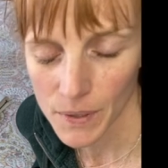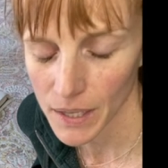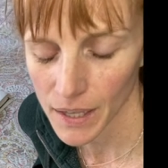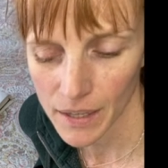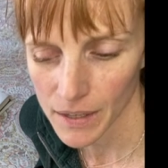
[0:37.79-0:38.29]

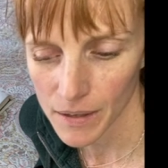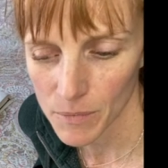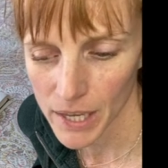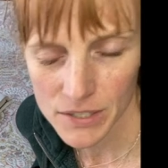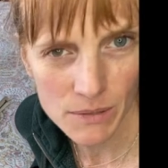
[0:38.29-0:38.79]

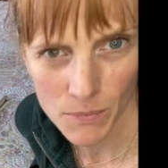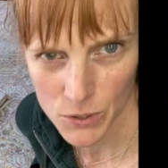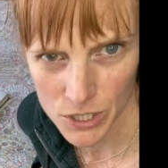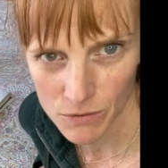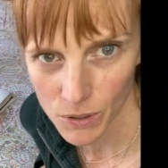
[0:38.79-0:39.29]
as
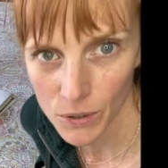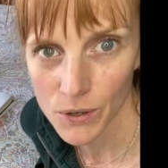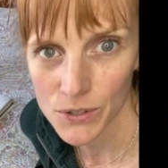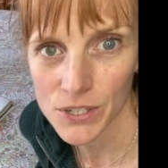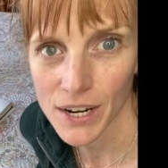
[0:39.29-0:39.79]
emotional roller
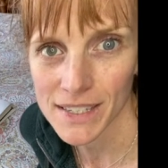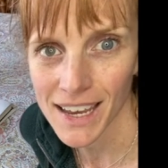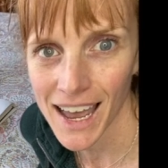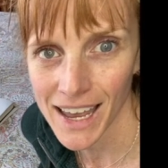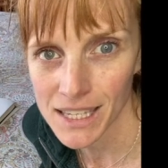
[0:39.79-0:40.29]
coaster as it
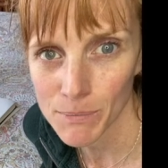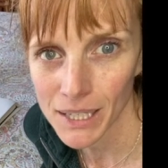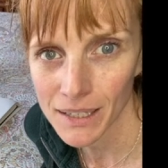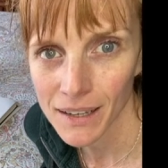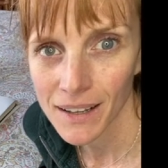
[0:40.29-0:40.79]
has been,